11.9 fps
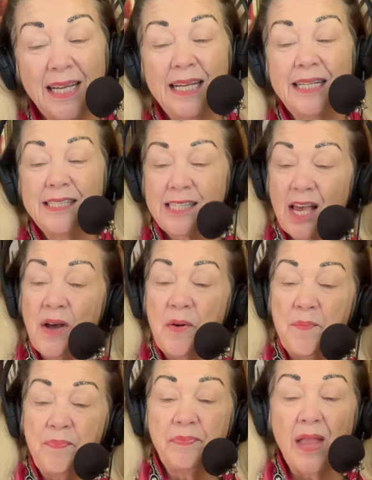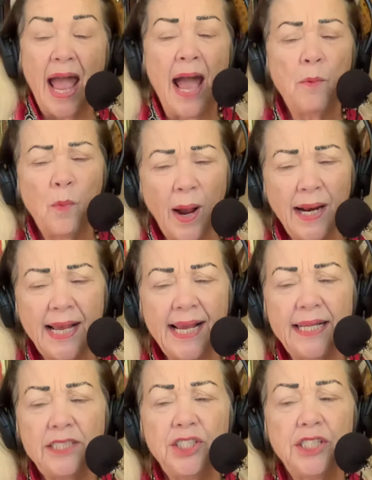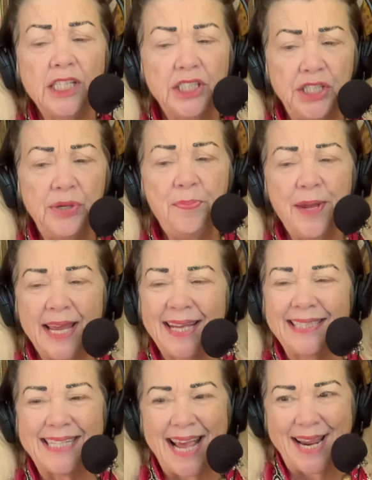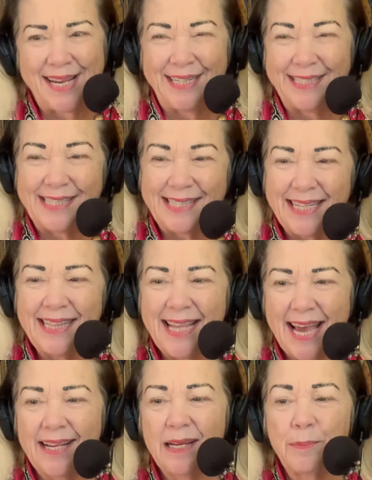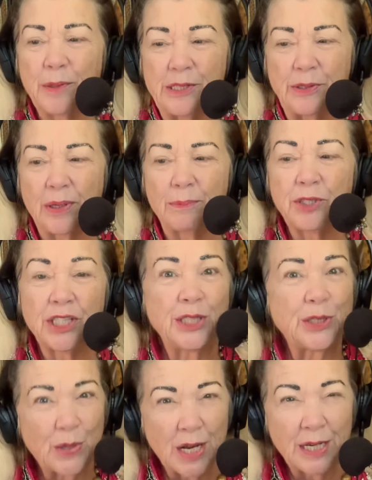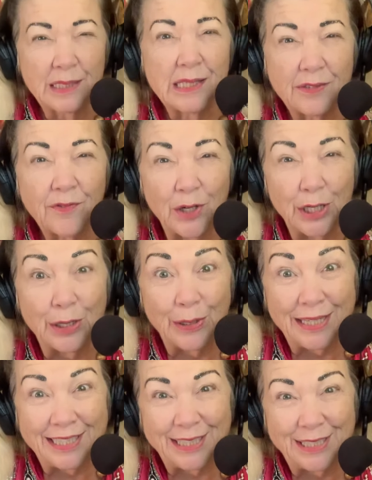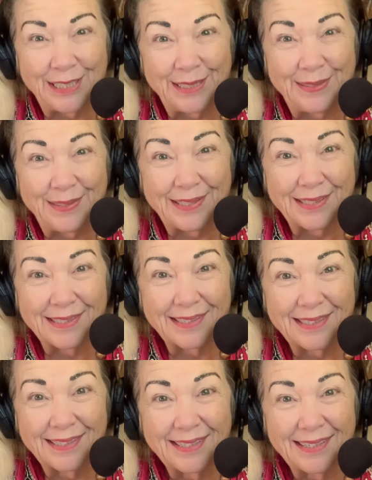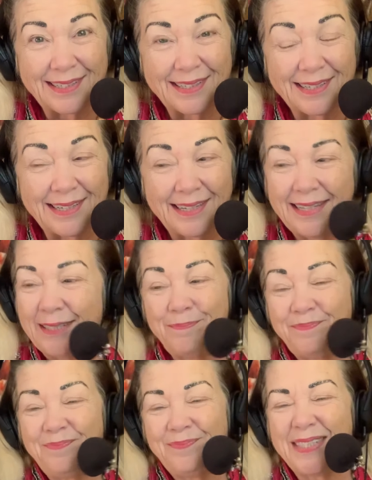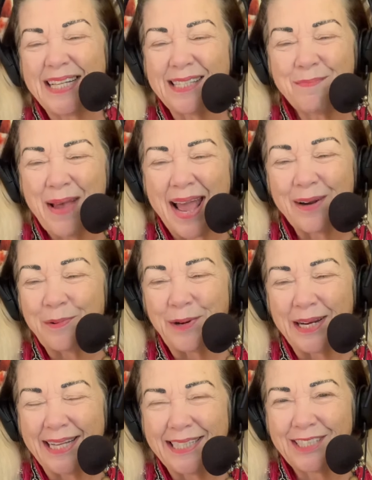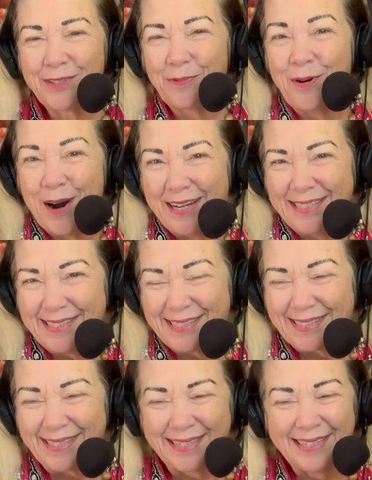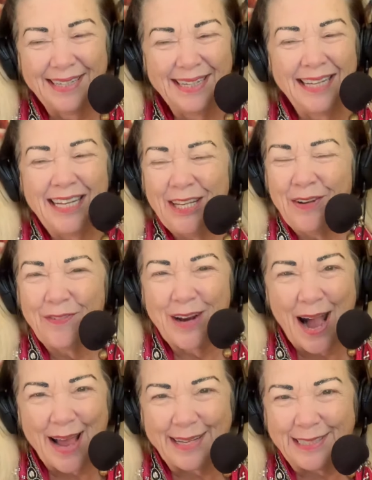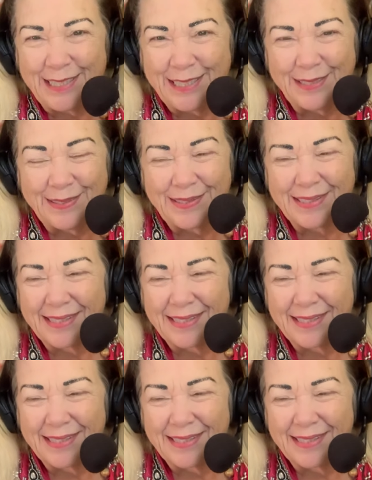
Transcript: So, at what age did you begin taking synthetic prescription drugs for your issues? Doesn't matter what age was. You've got issues.